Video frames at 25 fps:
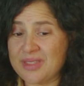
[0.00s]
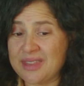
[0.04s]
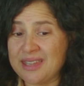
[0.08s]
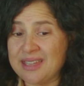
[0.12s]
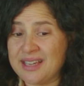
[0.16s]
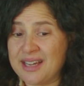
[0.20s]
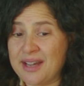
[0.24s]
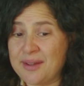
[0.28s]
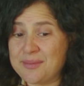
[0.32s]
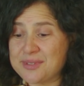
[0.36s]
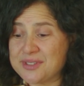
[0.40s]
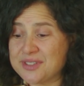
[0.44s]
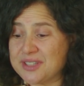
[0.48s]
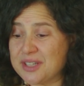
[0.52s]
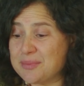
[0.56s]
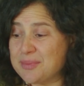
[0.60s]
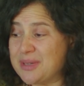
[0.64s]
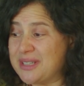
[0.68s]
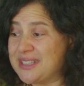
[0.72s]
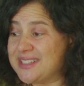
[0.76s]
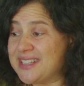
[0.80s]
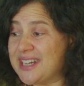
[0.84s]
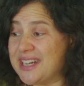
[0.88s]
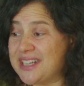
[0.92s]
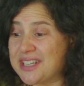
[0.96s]
I'm still
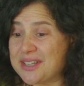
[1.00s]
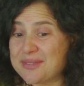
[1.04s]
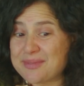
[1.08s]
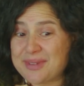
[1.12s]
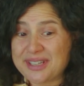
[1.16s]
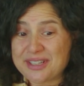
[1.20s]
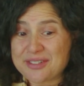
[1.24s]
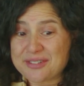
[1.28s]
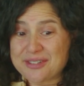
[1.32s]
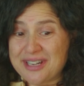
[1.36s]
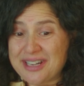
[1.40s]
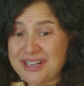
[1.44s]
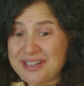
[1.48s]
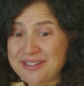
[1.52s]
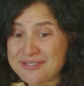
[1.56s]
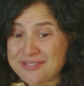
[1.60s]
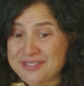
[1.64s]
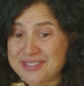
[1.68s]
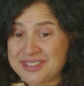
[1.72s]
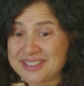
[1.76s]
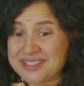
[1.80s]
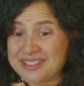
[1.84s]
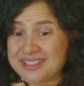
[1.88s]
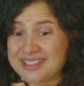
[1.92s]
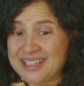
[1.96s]
maintaining my craft
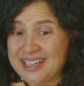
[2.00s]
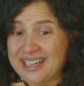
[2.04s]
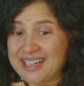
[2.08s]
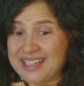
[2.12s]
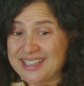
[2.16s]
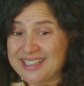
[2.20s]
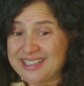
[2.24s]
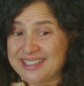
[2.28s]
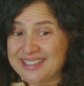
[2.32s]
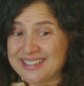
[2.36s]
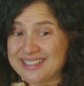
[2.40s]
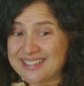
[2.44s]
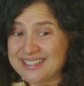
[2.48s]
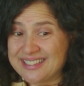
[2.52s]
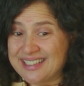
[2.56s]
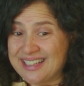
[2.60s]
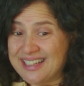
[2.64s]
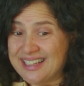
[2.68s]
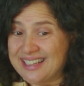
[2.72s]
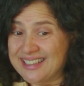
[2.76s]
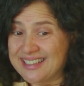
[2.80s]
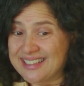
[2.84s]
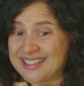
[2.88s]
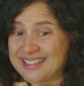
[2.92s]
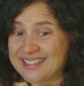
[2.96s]

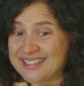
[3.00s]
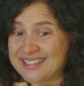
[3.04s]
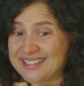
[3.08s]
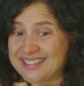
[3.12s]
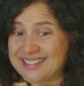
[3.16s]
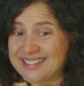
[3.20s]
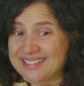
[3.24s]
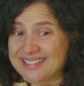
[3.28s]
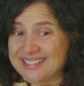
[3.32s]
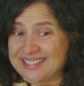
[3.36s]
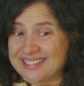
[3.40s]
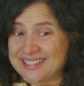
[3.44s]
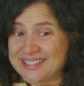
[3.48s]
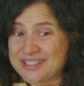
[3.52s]
and